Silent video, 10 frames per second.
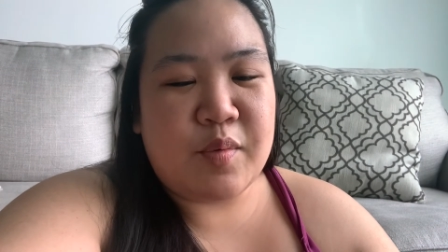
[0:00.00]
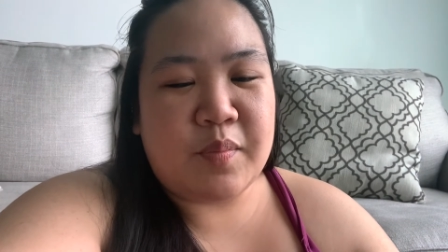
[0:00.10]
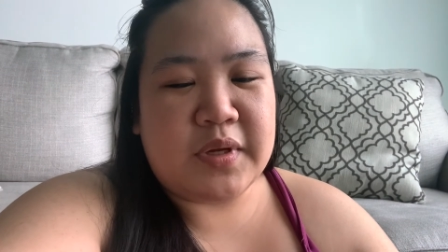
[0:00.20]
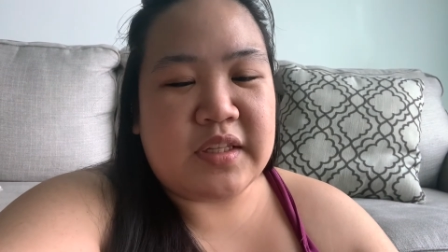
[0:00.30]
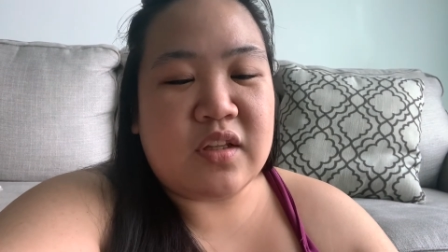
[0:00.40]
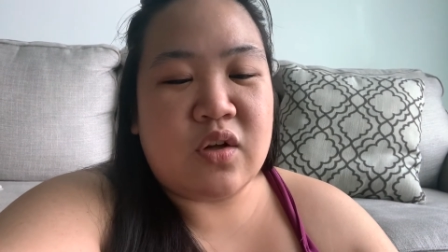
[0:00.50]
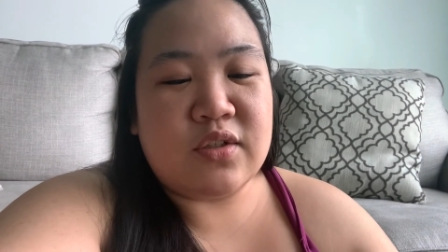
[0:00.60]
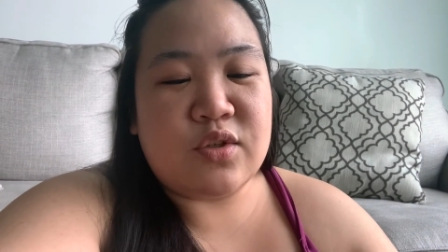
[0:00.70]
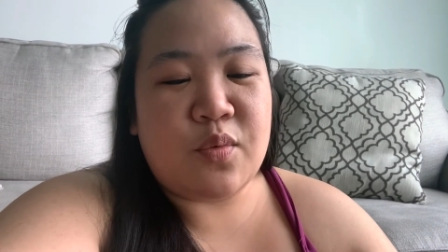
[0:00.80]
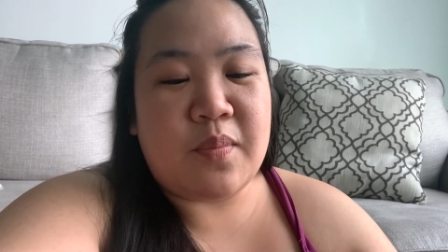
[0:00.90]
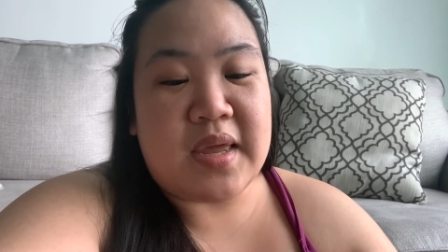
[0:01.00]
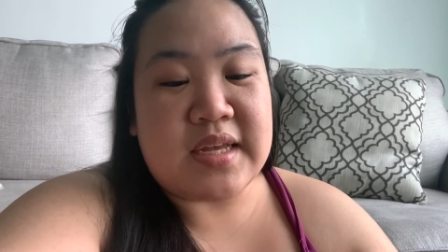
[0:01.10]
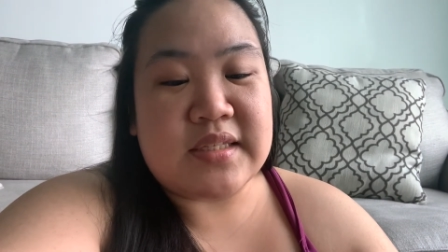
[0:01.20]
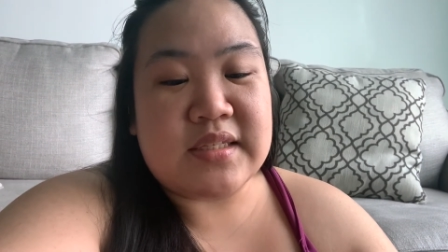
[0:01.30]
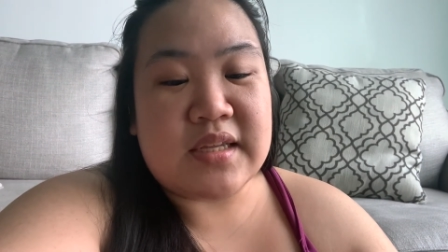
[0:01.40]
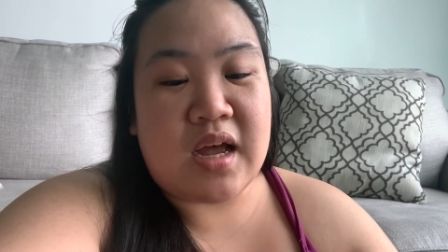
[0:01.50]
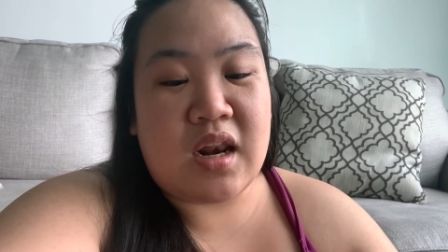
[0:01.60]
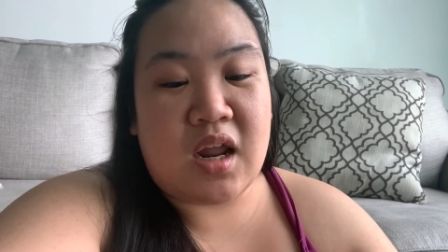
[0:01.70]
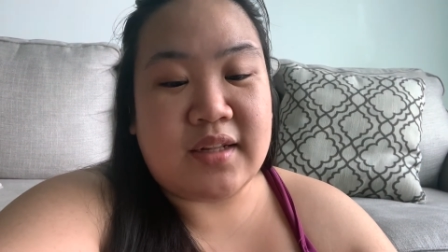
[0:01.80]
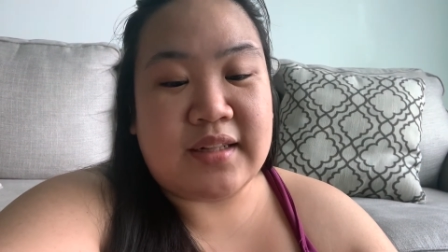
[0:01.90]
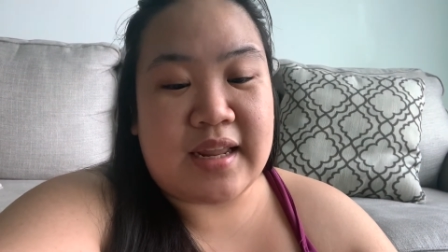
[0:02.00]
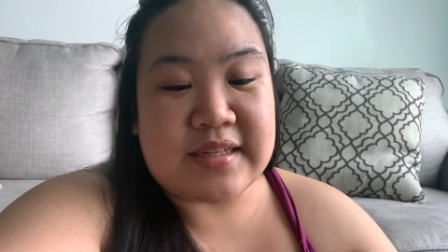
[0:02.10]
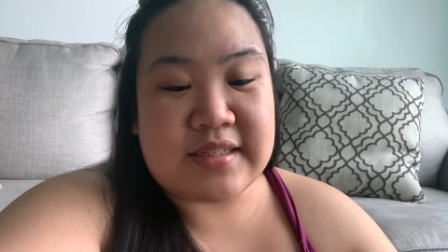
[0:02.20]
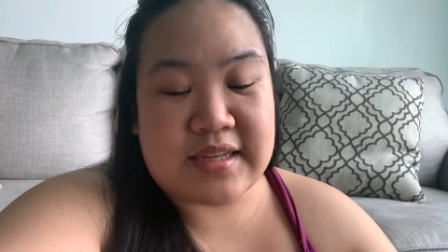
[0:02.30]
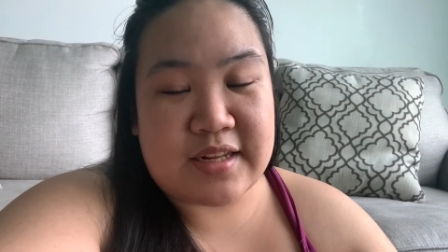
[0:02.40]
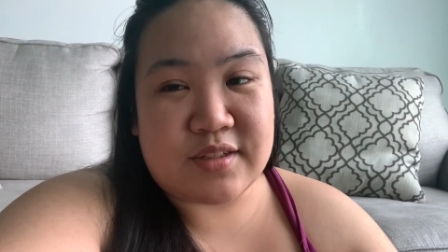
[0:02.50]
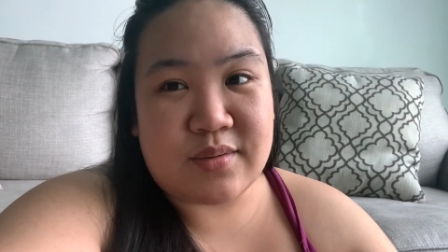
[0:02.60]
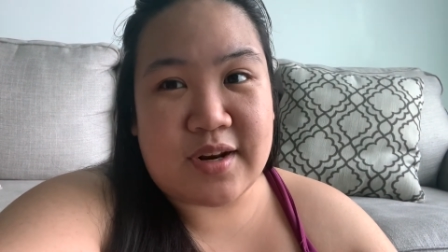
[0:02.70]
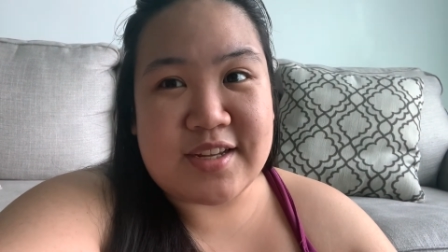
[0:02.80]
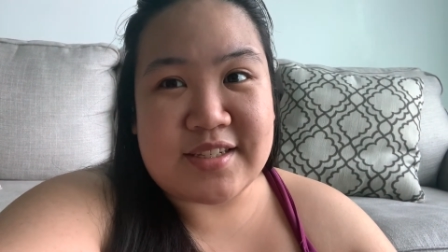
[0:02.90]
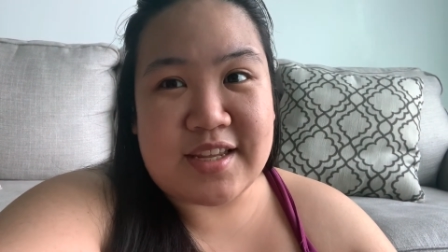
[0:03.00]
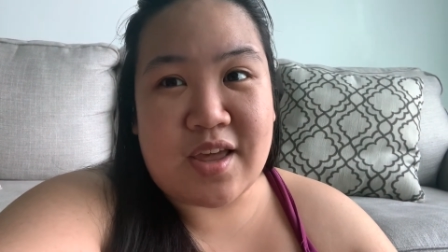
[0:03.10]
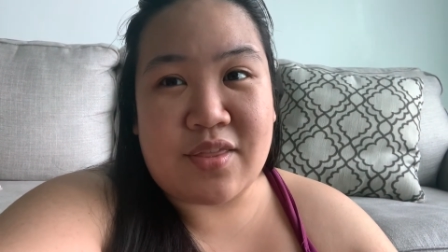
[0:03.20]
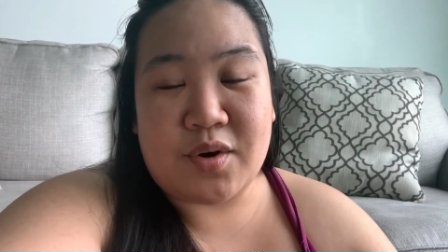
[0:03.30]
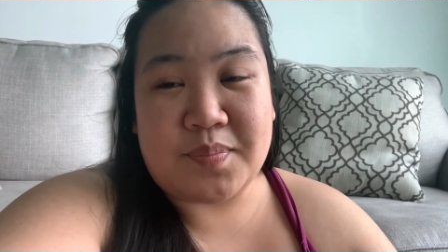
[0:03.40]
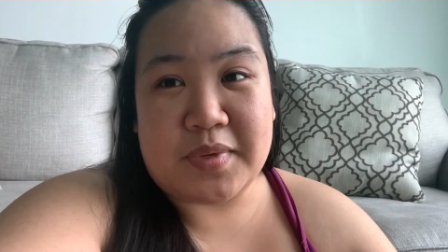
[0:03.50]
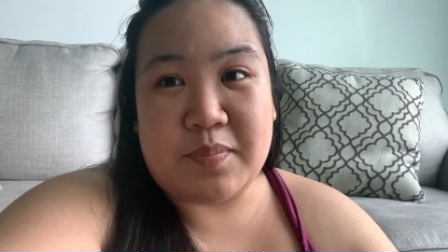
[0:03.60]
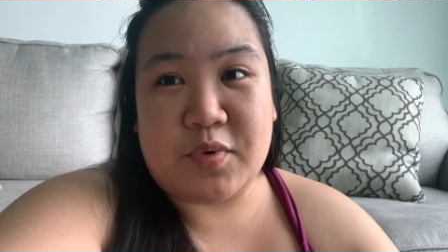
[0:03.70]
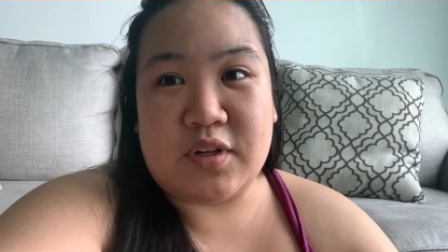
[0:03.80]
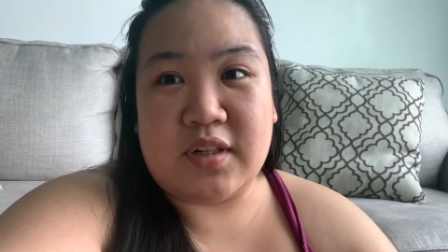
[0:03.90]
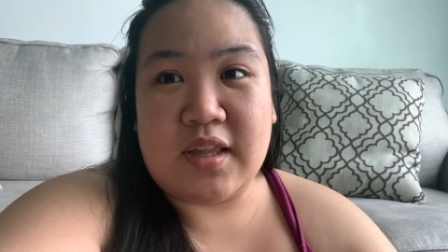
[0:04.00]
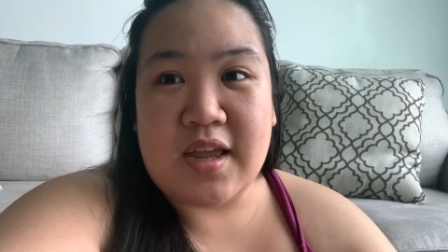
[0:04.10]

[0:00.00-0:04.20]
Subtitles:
But it also makes a lot less sense when I see other people